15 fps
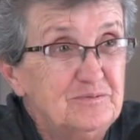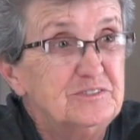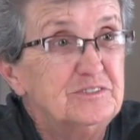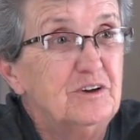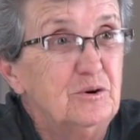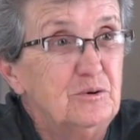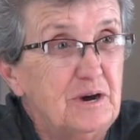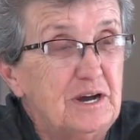
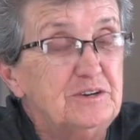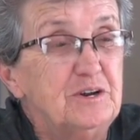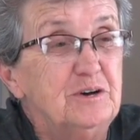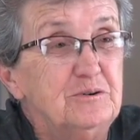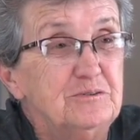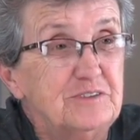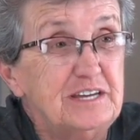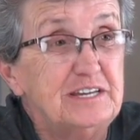Yo, I
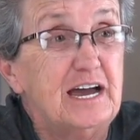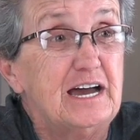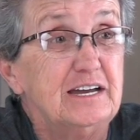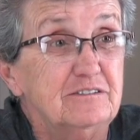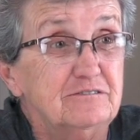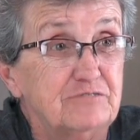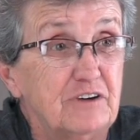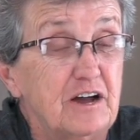know. They got
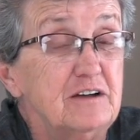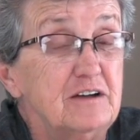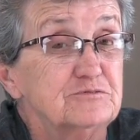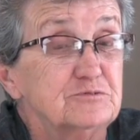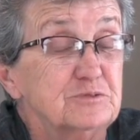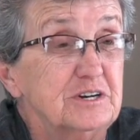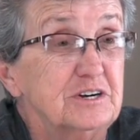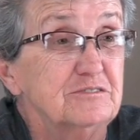involved
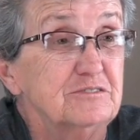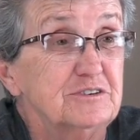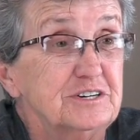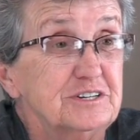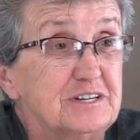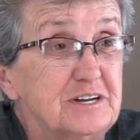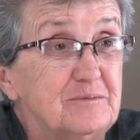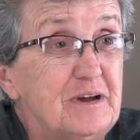whenever it
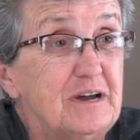come out.